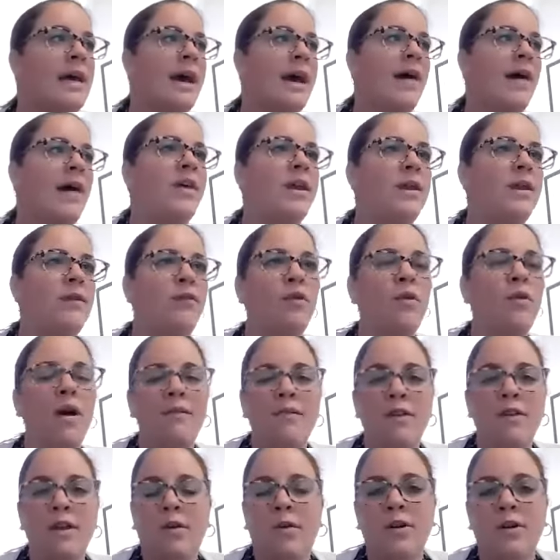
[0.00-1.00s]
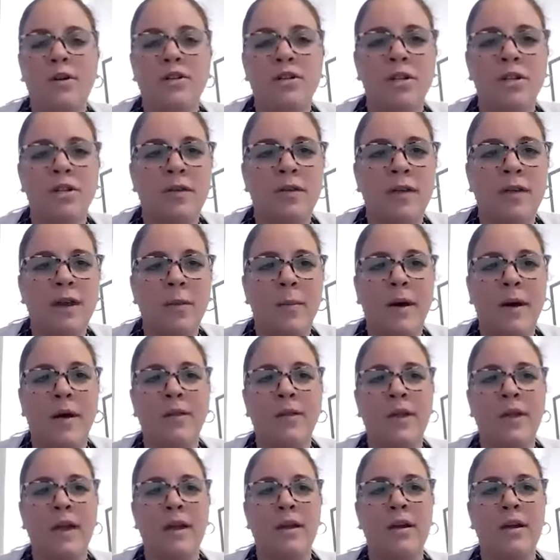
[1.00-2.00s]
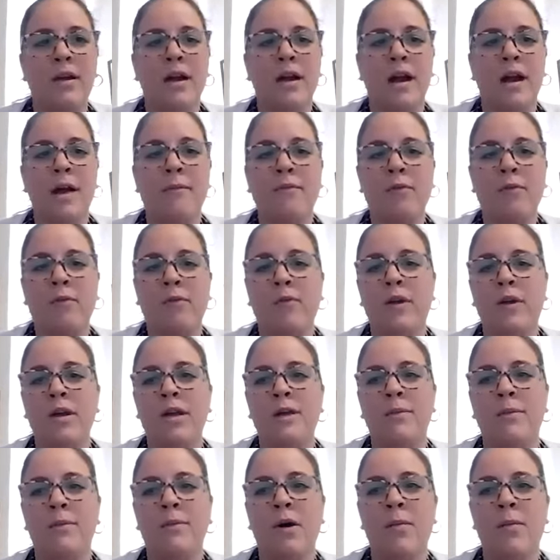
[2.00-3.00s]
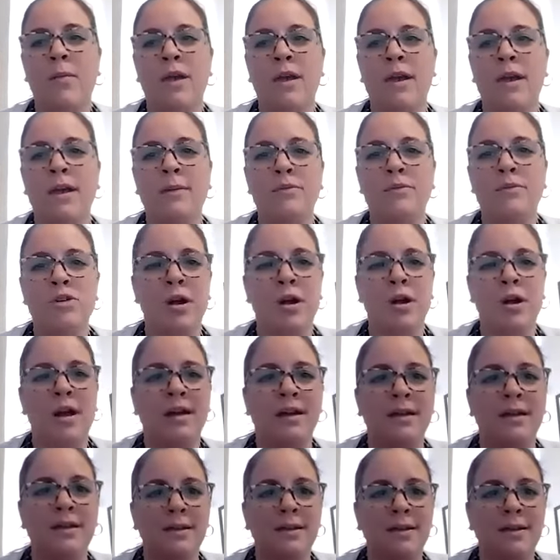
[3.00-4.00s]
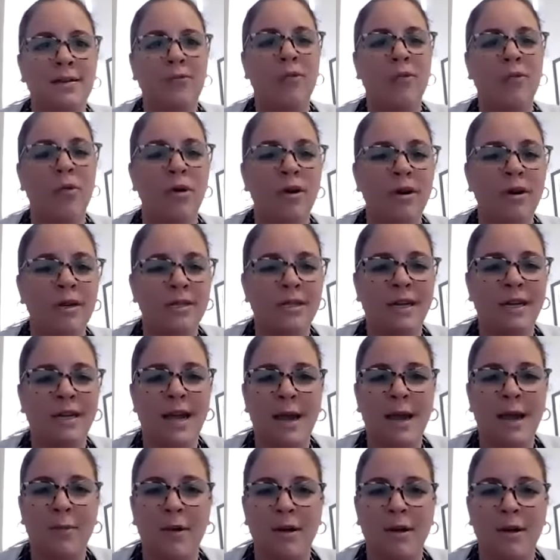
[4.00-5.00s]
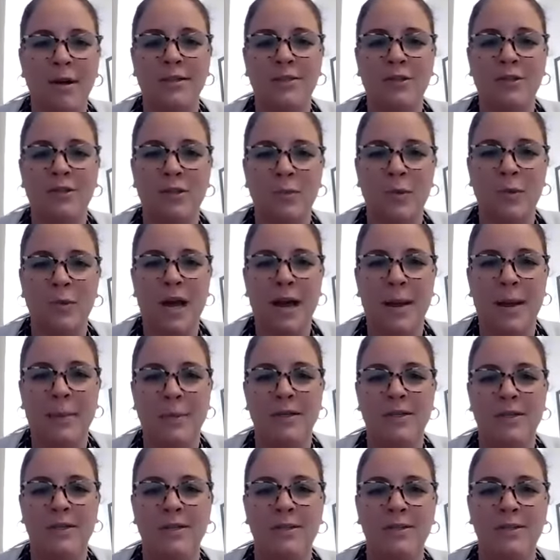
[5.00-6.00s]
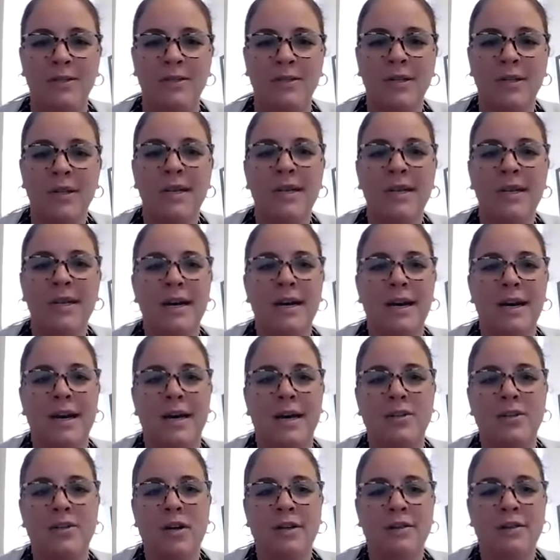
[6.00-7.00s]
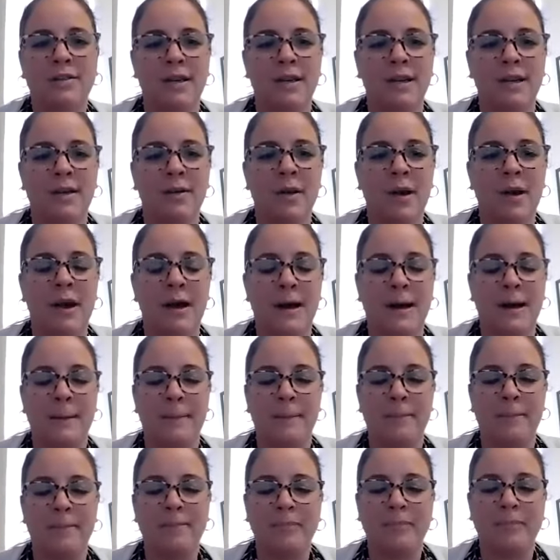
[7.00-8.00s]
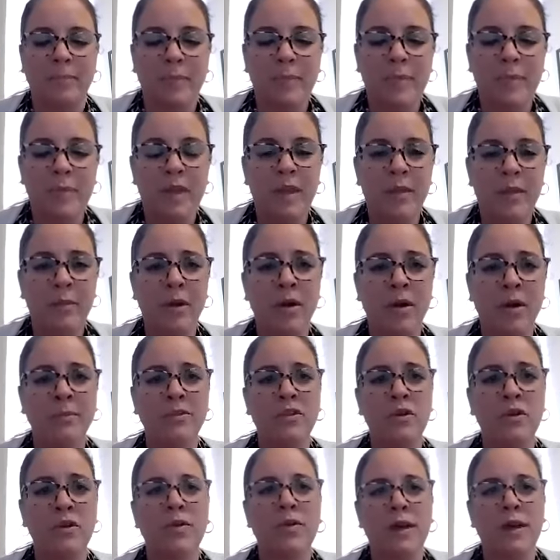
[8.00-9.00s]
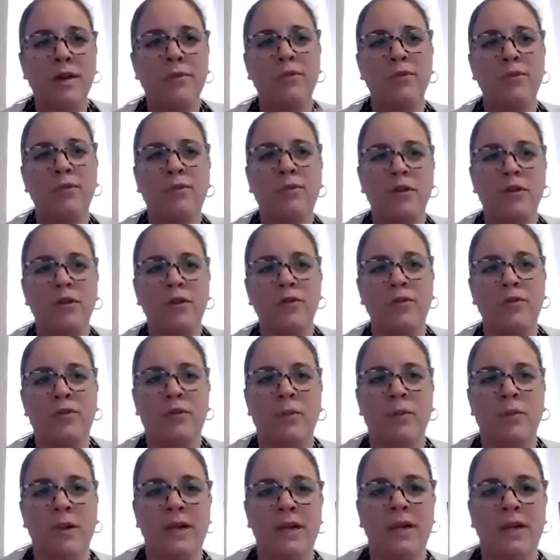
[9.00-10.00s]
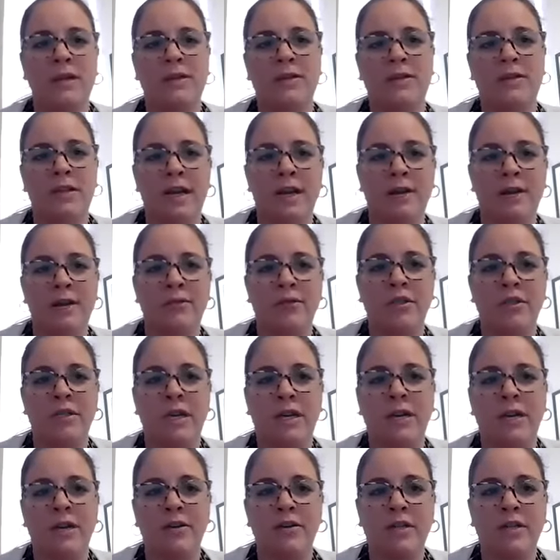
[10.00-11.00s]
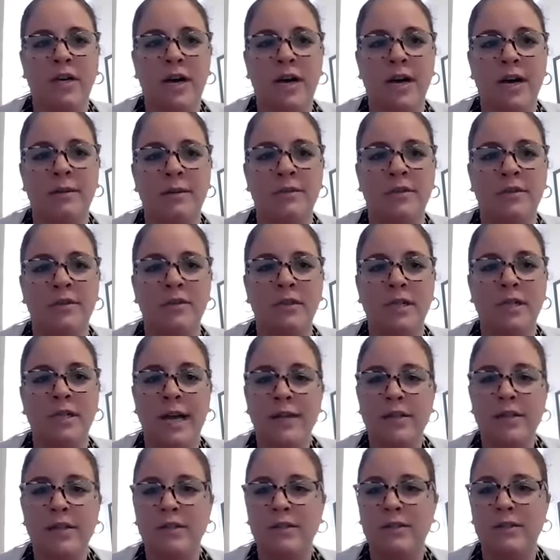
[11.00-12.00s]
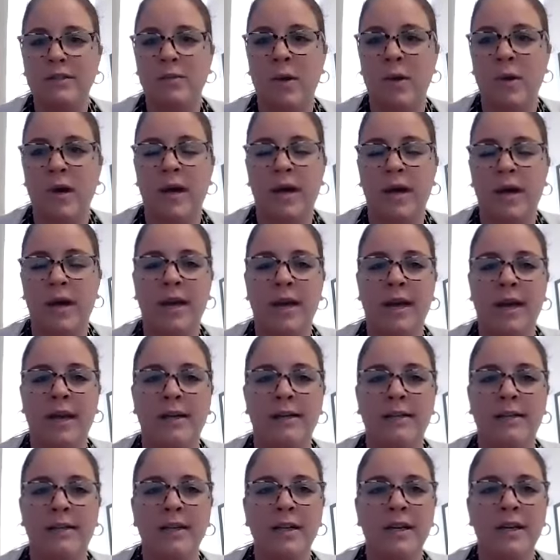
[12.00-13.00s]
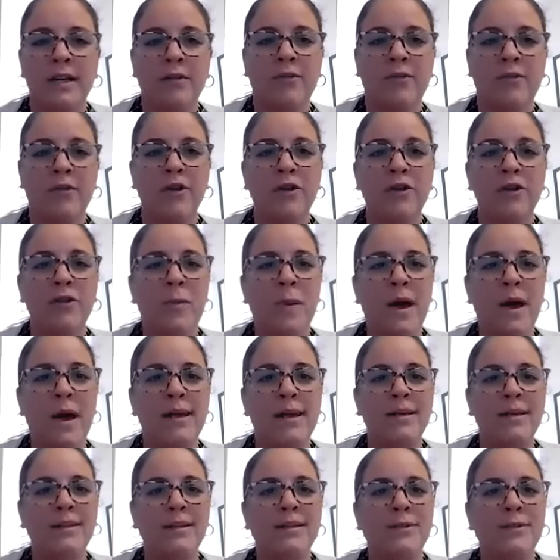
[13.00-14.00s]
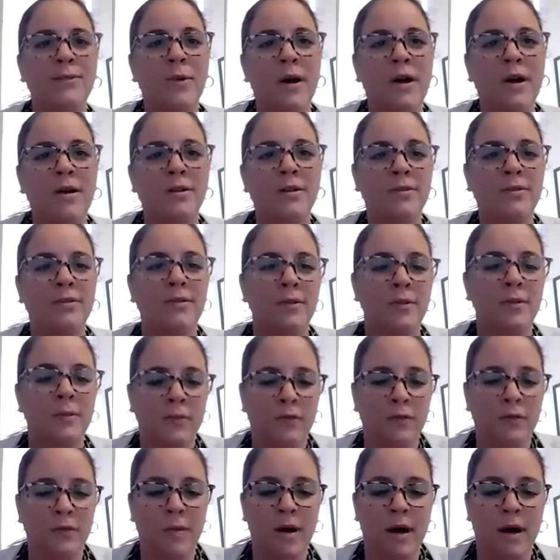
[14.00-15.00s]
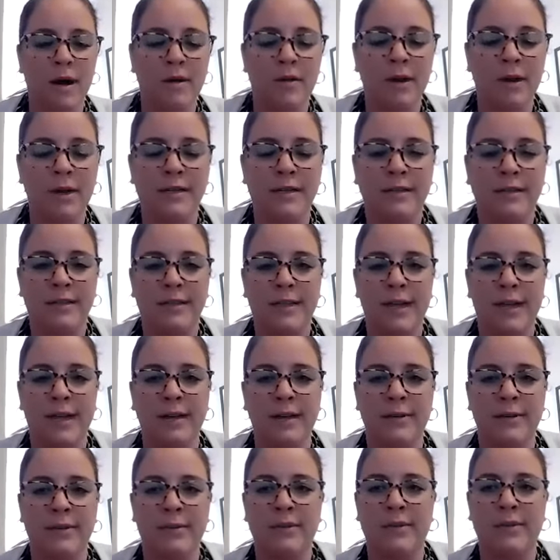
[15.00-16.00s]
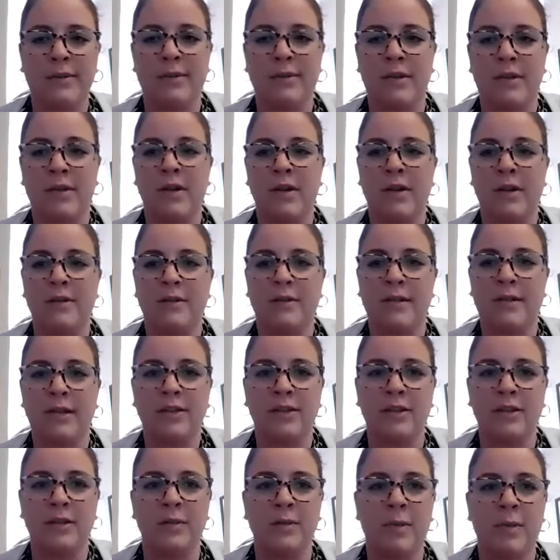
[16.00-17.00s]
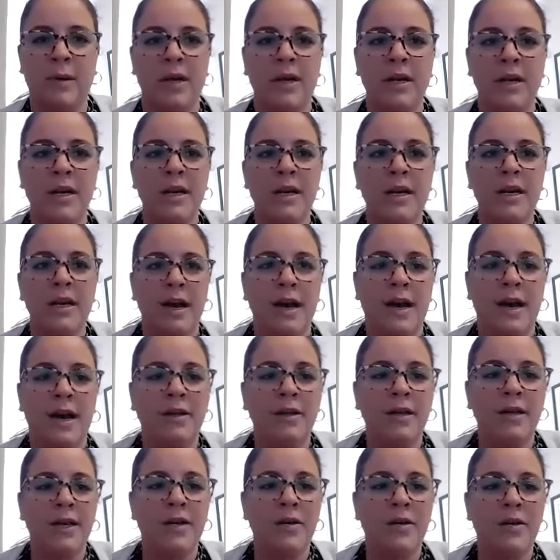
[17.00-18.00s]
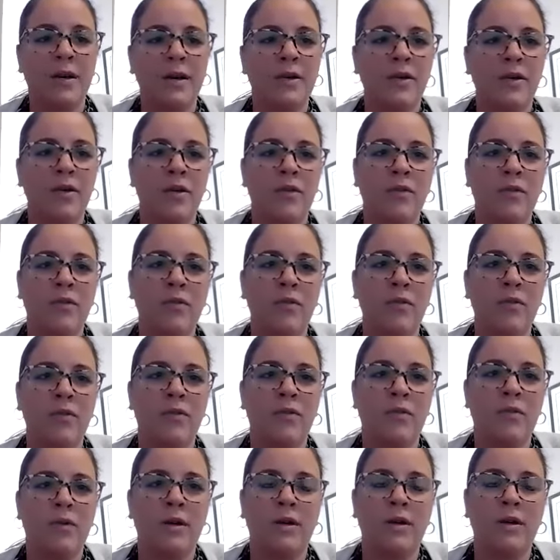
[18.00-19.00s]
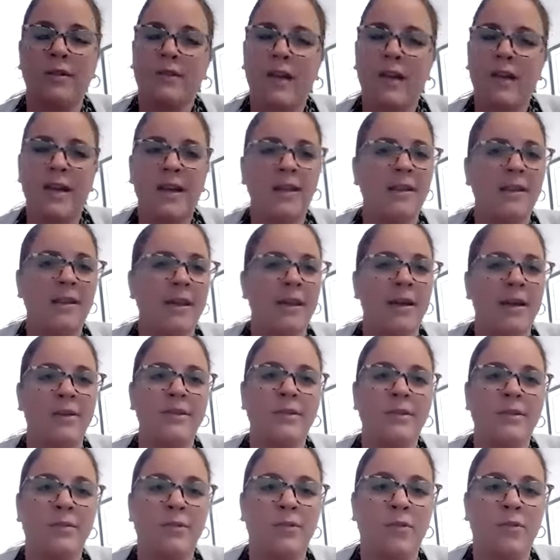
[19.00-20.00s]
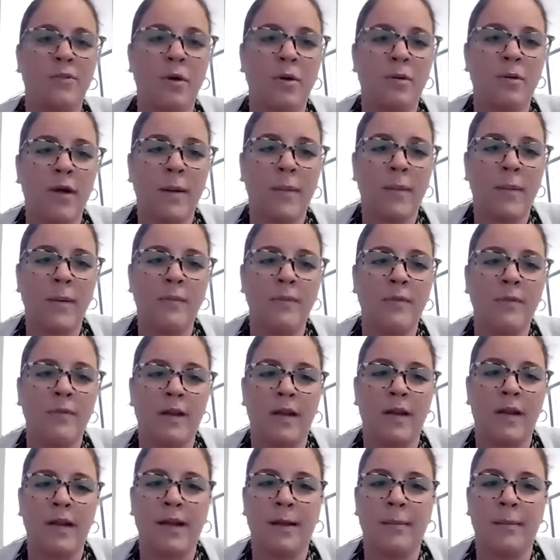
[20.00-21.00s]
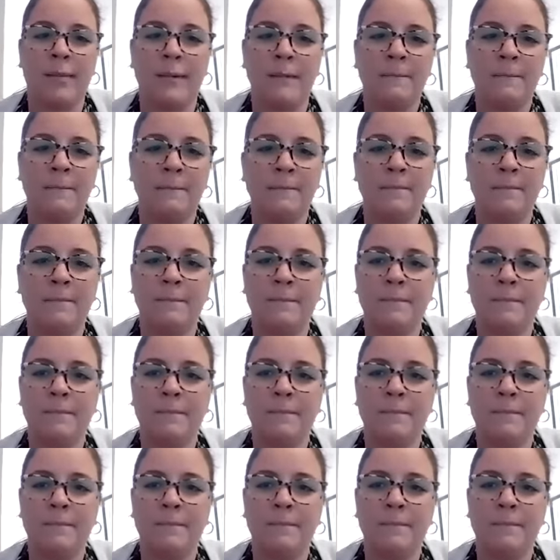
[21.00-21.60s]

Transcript: And then if you have any question that you think about later, um, feel free to email me and I'm sure I can forward it to Cameron and she'd be happy to address it. Um, but I'm so thankful for you for being here today and for taking your time to engage in this way and for you, Peyton, as well for, for moderating today. It was a great session. But I'll let you. I don't know if you wanted to say anything else before we wrap up today, Cameron.